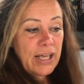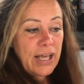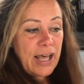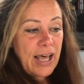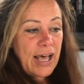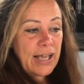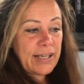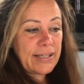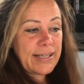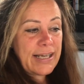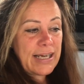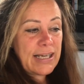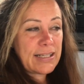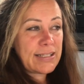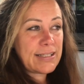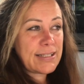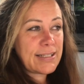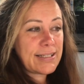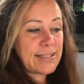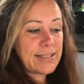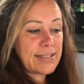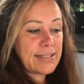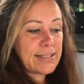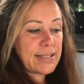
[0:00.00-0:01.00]
and
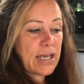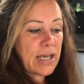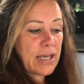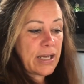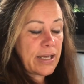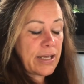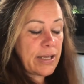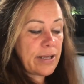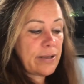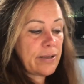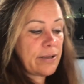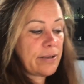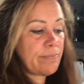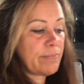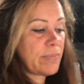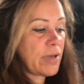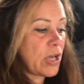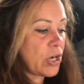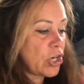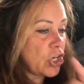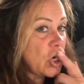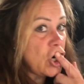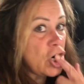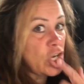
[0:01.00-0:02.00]
that's um,
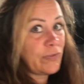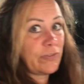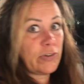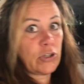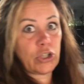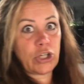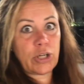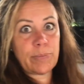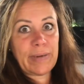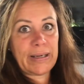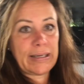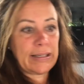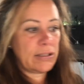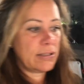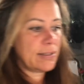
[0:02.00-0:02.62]
I'm gonna have a look at my little